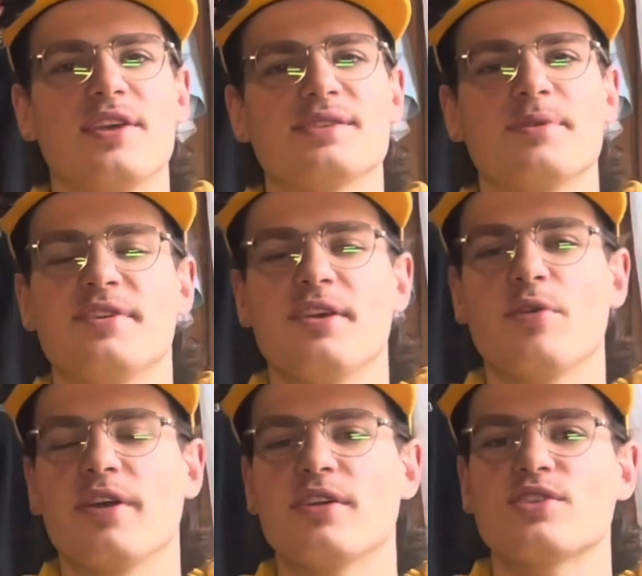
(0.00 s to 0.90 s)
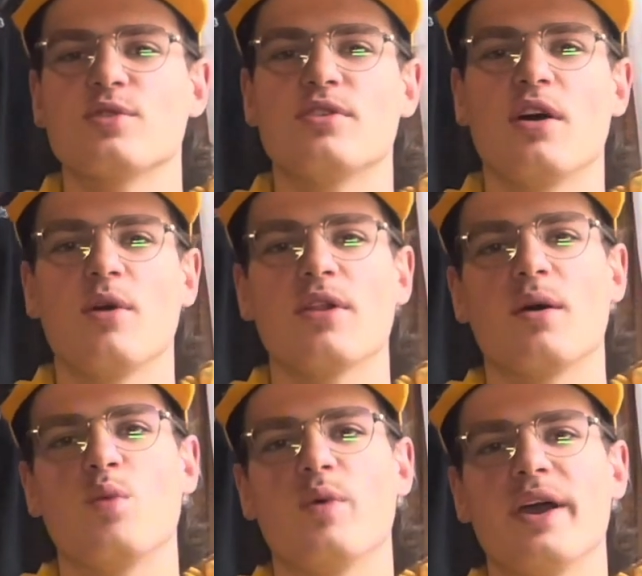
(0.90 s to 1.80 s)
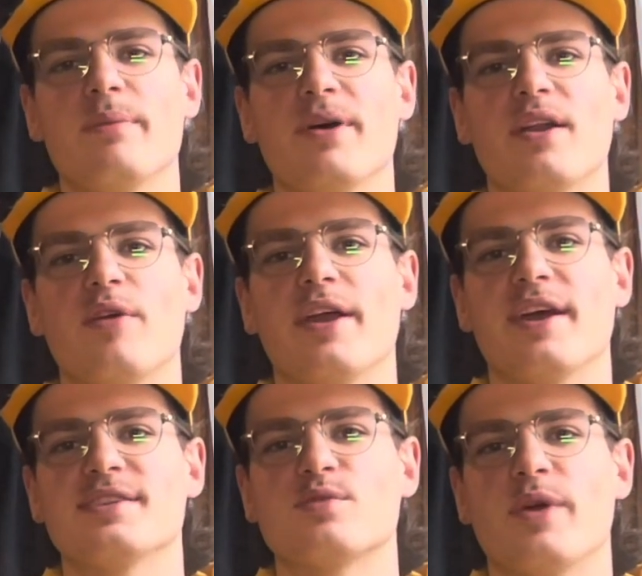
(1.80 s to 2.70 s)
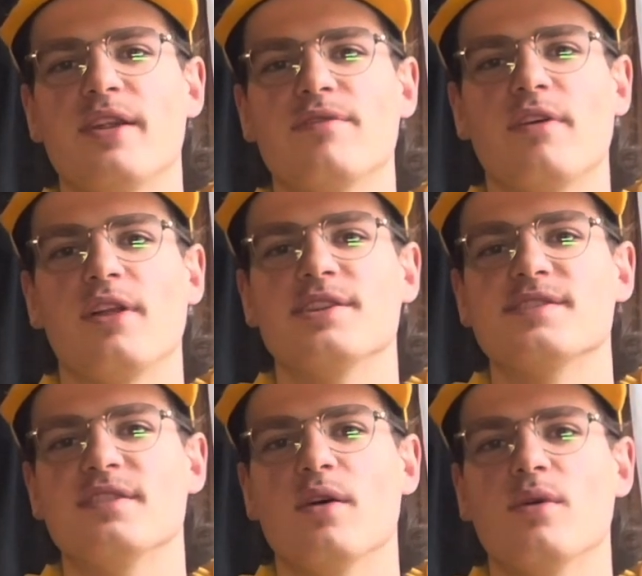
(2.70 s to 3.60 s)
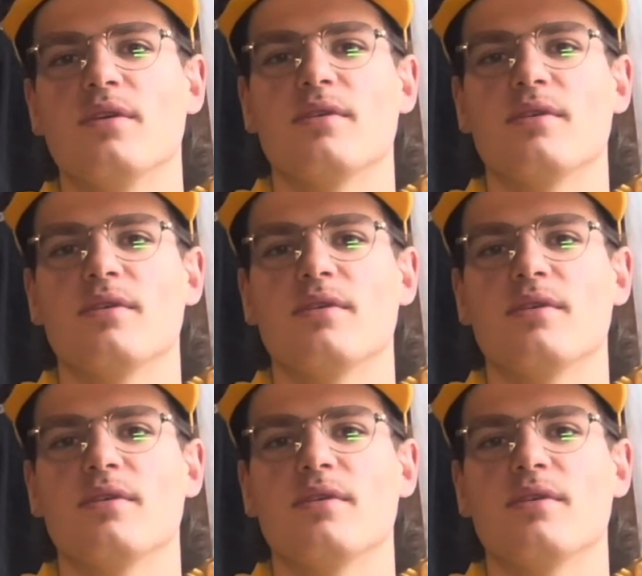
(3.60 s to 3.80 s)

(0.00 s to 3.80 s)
this material should hold up way better against rainfall and snow.